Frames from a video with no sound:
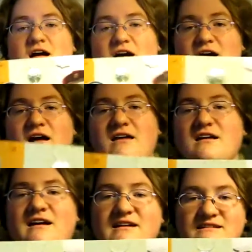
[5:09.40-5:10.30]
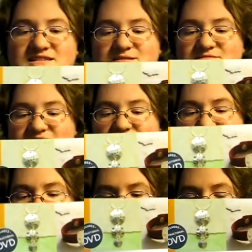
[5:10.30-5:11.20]
I got some
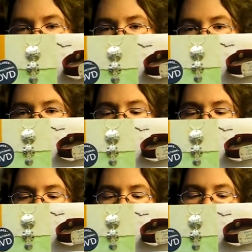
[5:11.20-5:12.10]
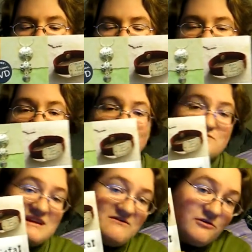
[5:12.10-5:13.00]
stuff to make stamped metal
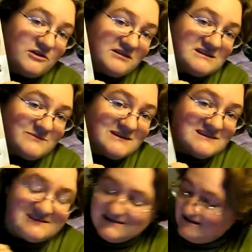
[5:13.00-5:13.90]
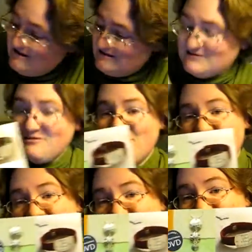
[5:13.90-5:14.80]
jewelry for Christmas. So,
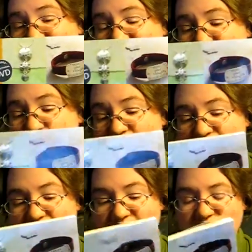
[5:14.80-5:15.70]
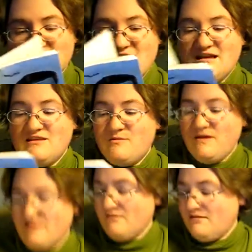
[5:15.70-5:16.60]
and with this book that I just got in the
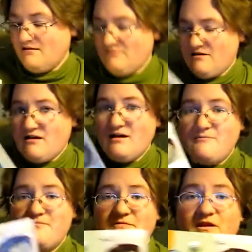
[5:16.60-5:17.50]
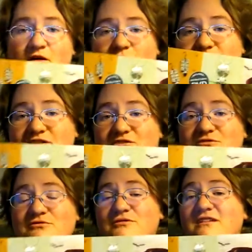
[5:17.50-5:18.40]
mail, hopefully
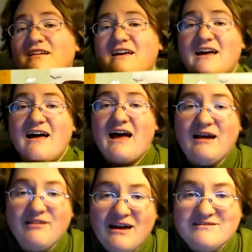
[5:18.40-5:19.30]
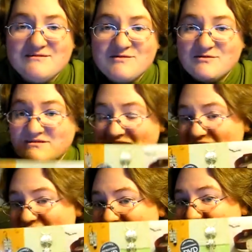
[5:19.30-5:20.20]
soon I will have some of those kind
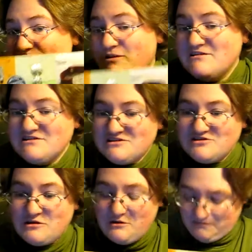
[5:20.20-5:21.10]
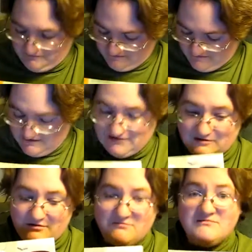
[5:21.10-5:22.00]
of exciting projects to show you.
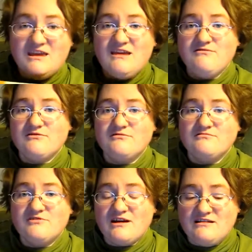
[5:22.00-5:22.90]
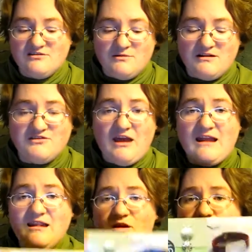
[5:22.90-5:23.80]
So, yay for Granny Square's
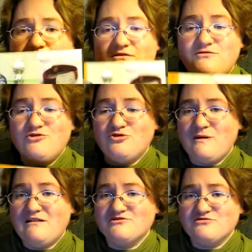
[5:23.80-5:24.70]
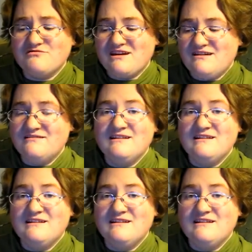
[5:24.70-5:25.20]
tiny gnomes and future metal jewelry.